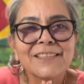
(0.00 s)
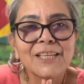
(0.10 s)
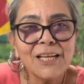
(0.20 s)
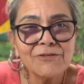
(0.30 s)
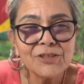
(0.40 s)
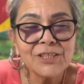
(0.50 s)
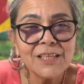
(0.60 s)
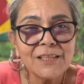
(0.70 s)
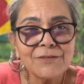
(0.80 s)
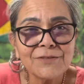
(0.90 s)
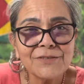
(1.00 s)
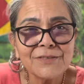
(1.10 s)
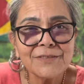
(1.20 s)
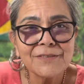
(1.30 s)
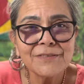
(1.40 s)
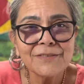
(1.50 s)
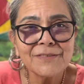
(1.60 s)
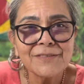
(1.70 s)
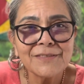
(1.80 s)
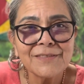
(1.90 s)
Love yourself.
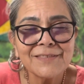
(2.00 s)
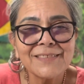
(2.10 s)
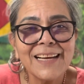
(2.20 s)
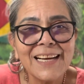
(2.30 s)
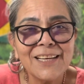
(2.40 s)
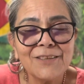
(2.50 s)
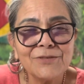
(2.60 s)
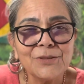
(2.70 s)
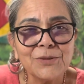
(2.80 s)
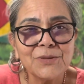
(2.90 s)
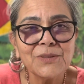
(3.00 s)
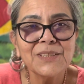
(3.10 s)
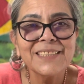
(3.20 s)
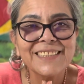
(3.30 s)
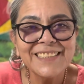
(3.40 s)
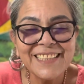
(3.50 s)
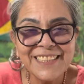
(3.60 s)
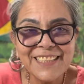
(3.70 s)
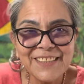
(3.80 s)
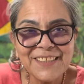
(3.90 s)
I love you. Take
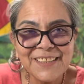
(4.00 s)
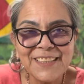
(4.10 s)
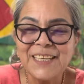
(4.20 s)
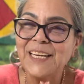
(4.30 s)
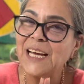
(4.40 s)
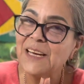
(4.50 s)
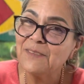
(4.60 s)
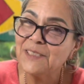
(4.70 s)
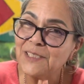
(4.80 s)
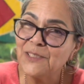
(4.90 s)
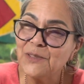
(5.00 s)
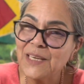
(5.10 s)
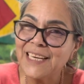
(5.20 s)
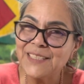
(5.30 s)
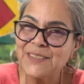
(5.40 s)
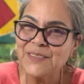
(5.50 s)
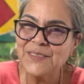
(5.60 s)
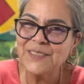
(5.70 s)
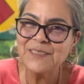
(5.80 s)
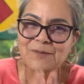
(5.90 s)
care, and I will see you guys soon.